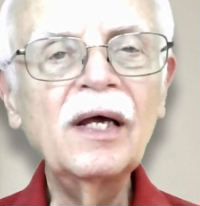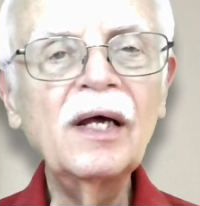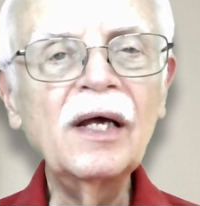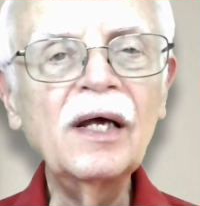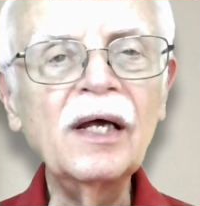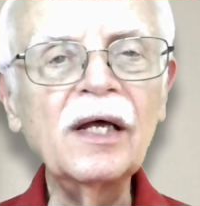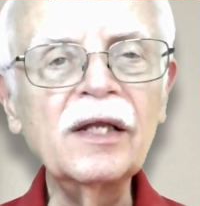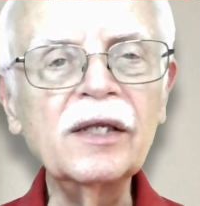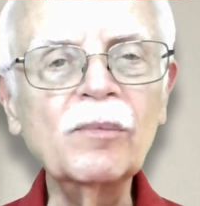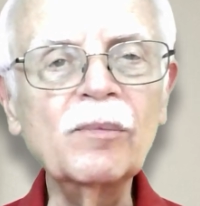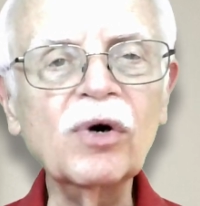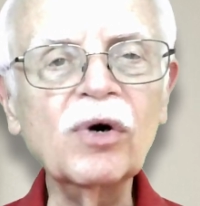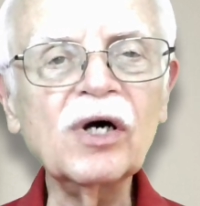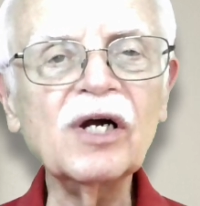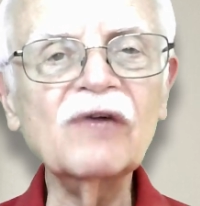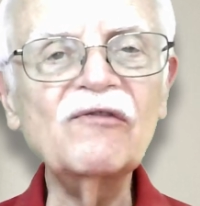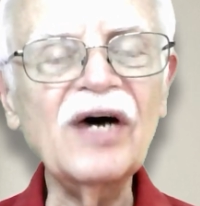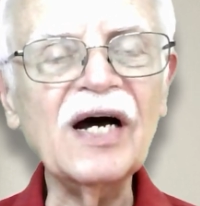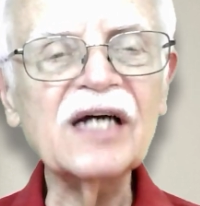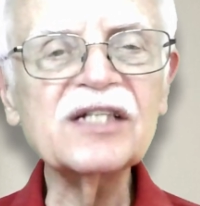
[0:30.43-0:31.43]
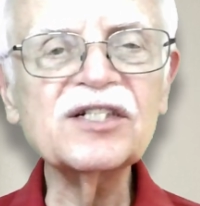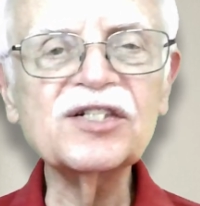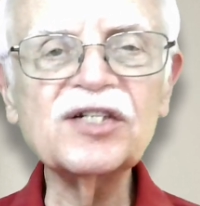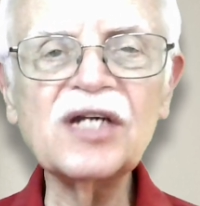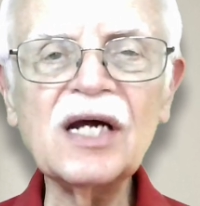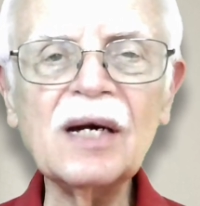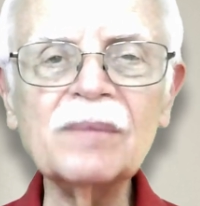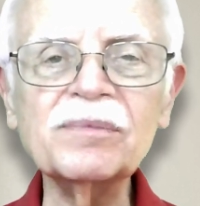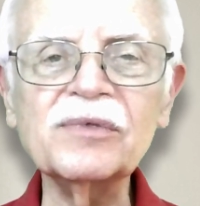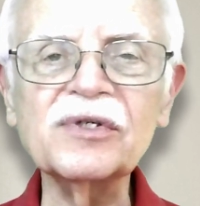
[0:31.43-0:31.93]
in the book of Acts,
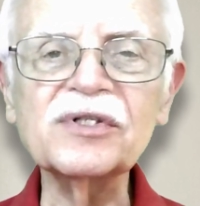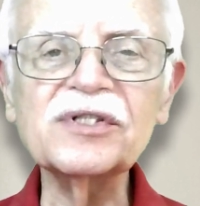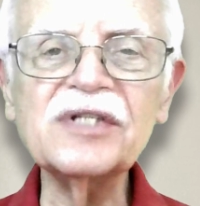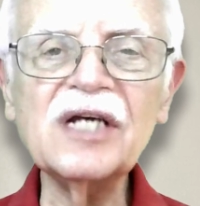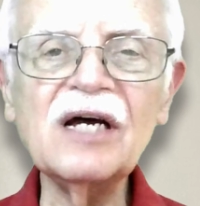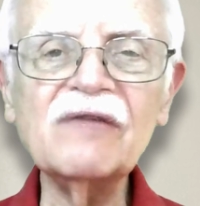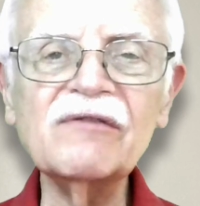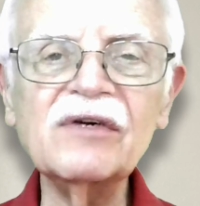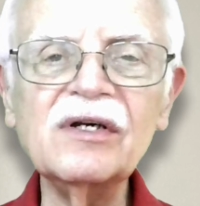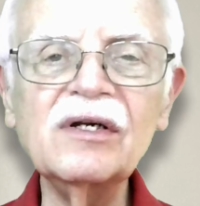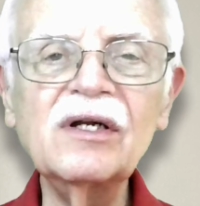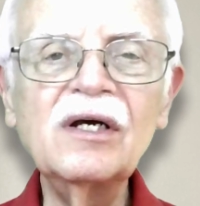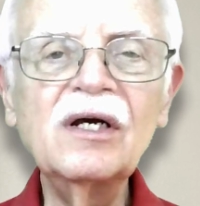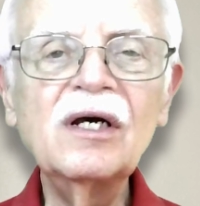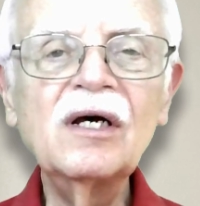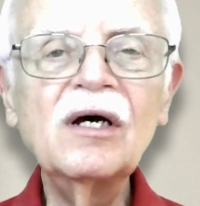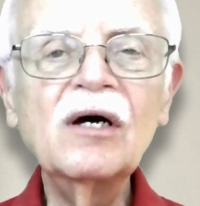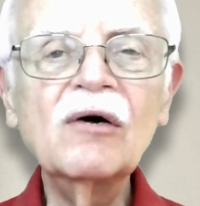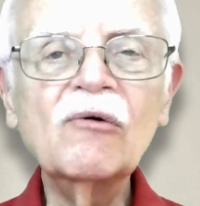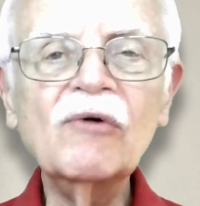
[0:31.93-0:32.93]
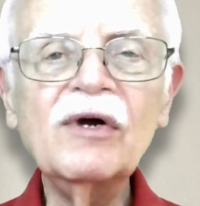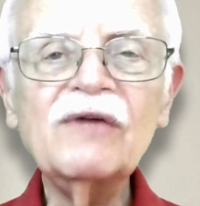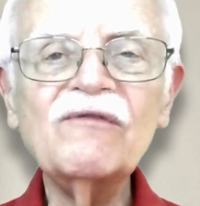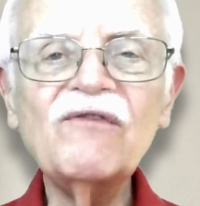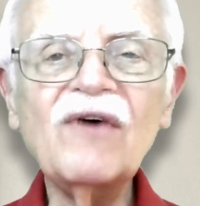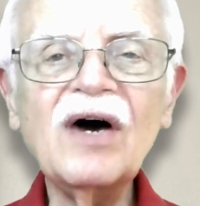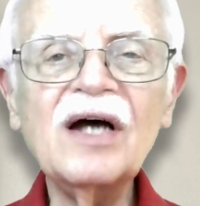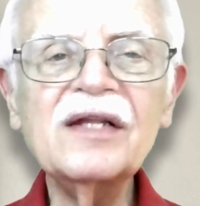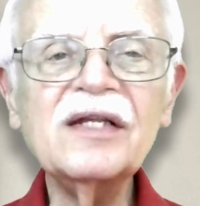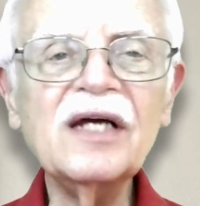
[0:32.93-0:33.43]
chapter 7, we
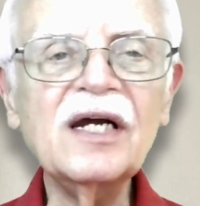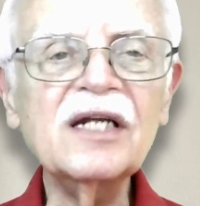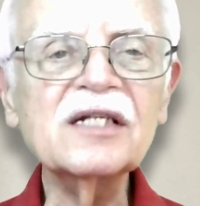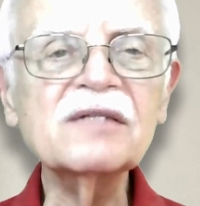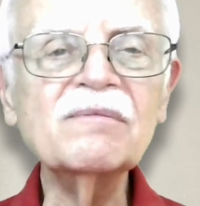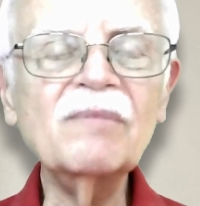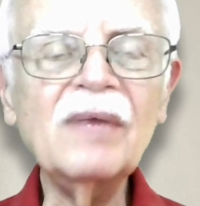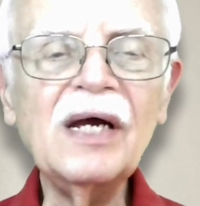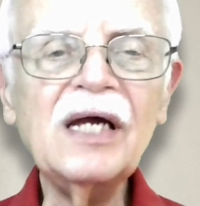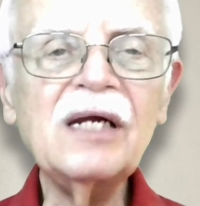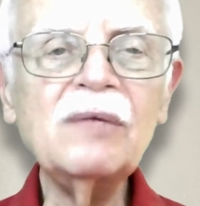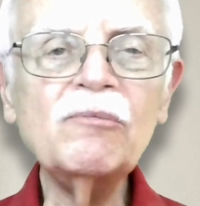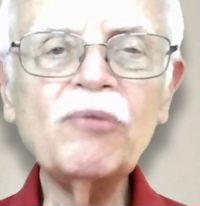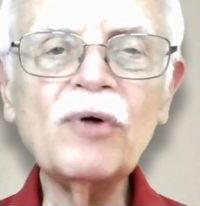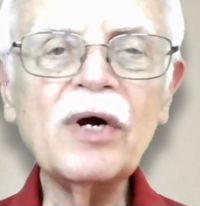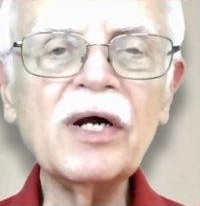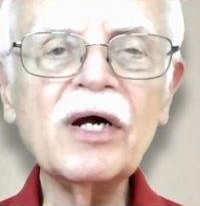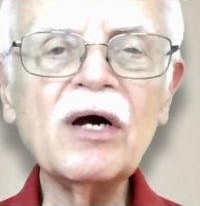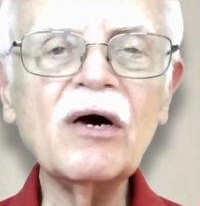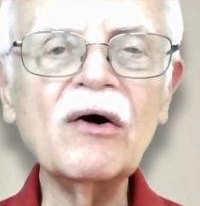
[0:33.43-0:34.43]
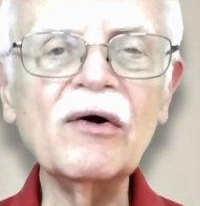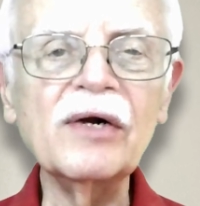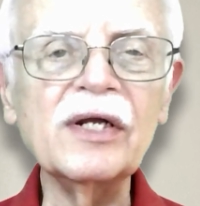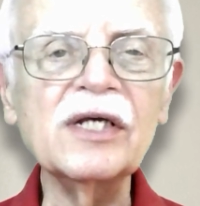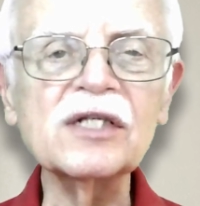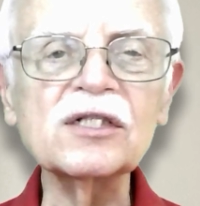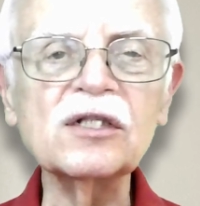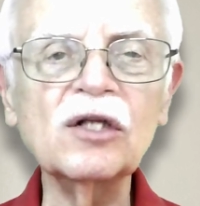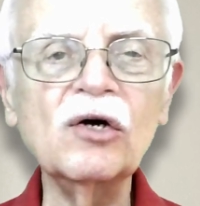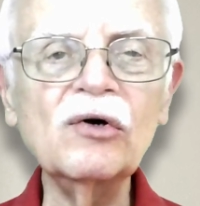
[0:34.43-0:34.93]
find that his main priority
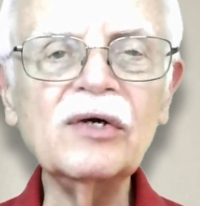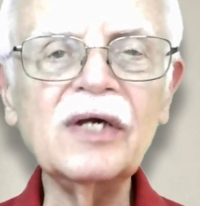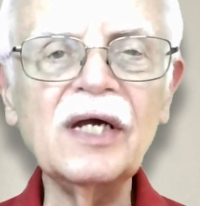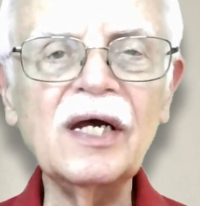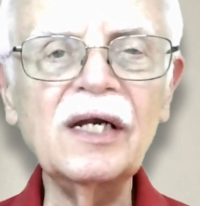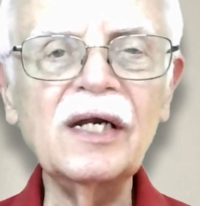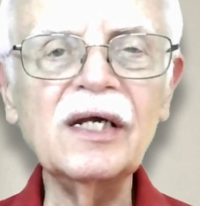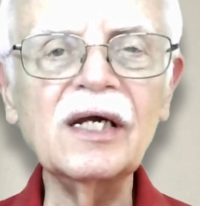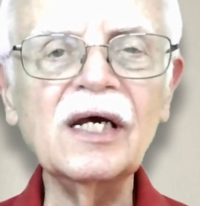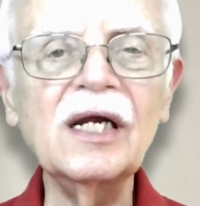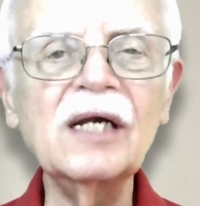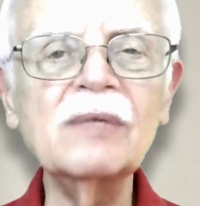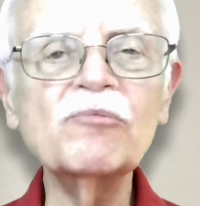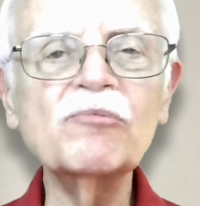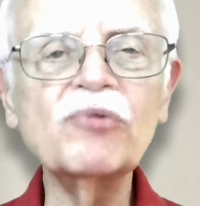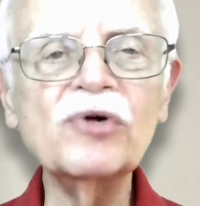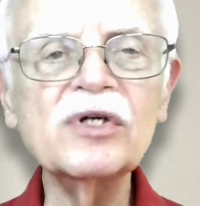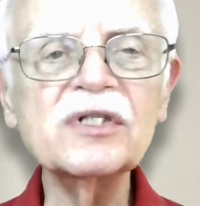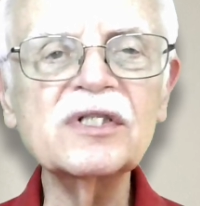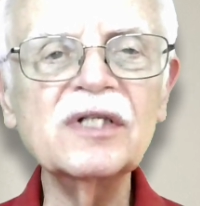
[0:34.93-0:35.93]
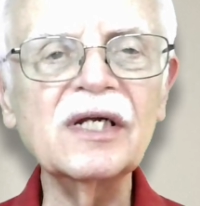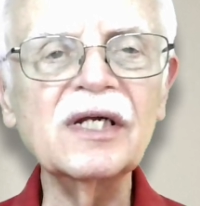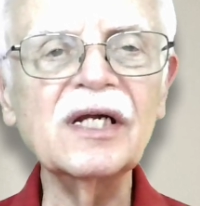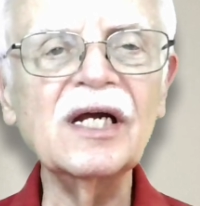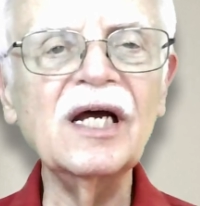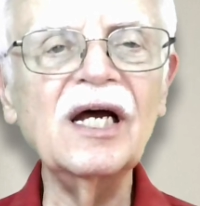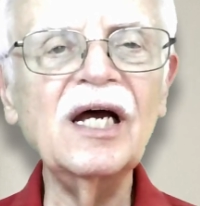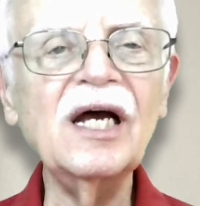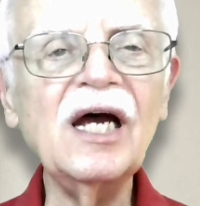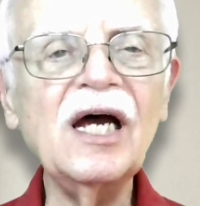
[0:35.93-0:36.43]
is locating and imprisoning
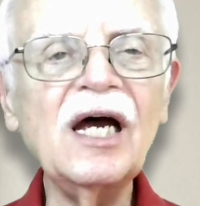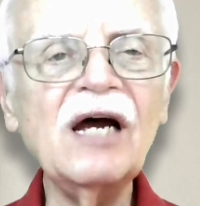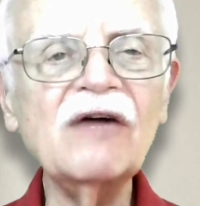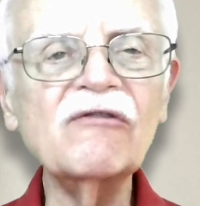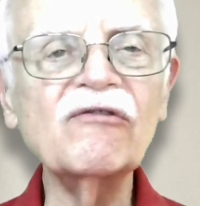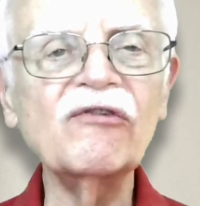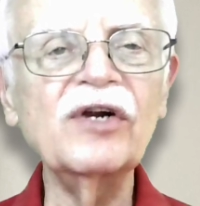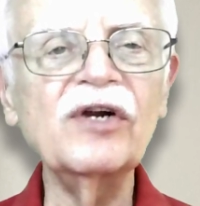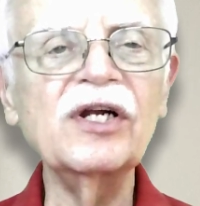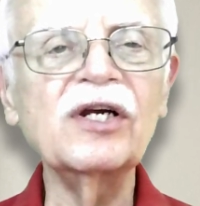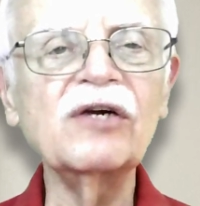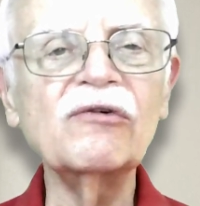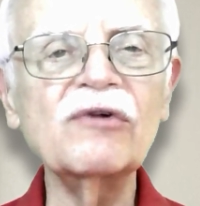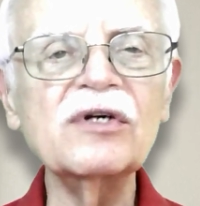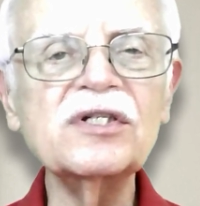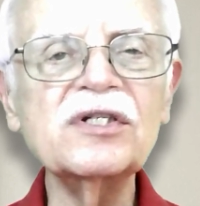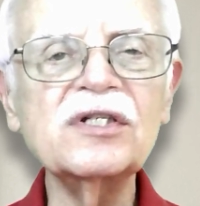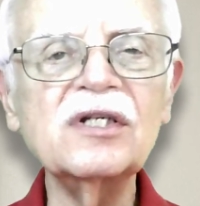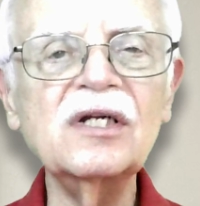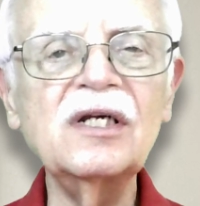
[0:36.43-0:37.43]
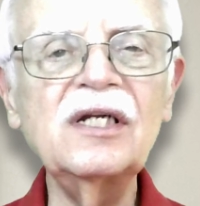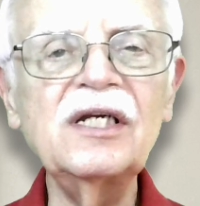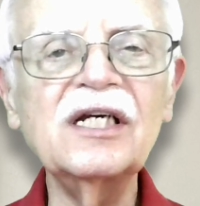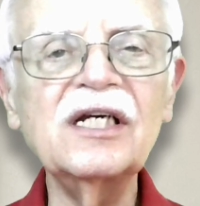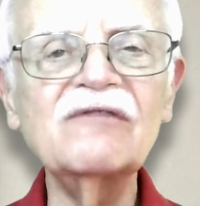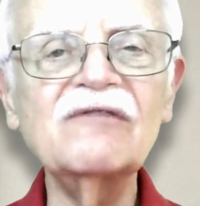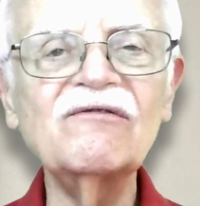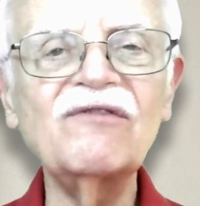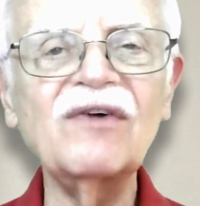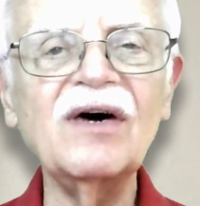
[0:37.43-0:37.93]
every Christian he
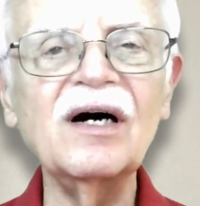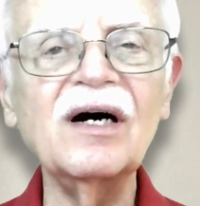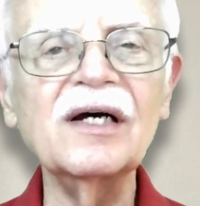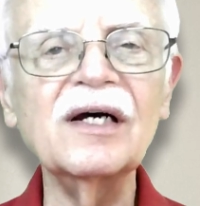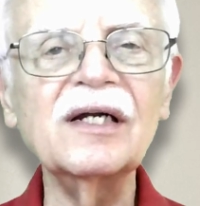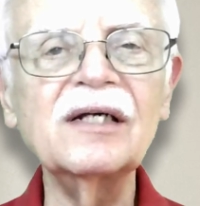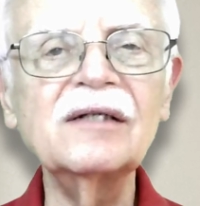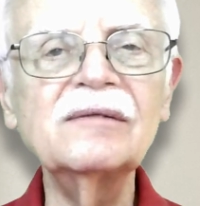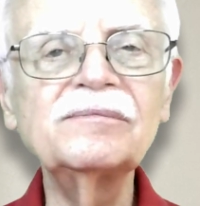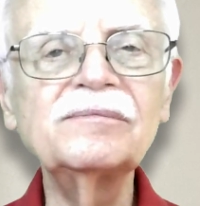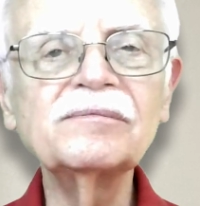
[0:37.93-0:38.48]
can find.